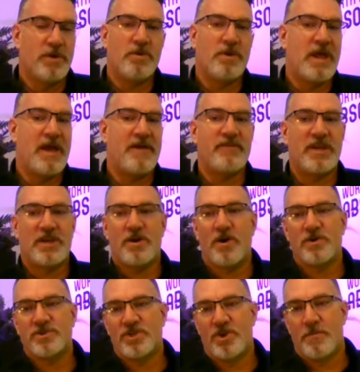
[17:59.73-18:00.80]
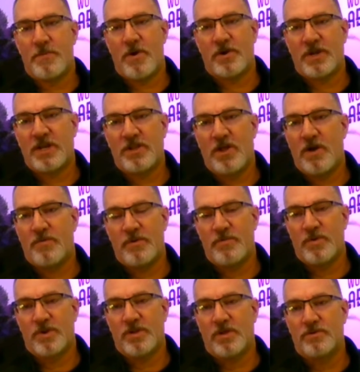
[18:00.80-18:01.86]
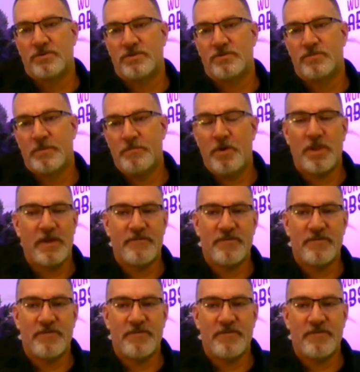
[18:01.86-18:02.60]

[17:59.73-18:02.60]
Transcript: We don't have any cars in our parking lot when we're closed. We pull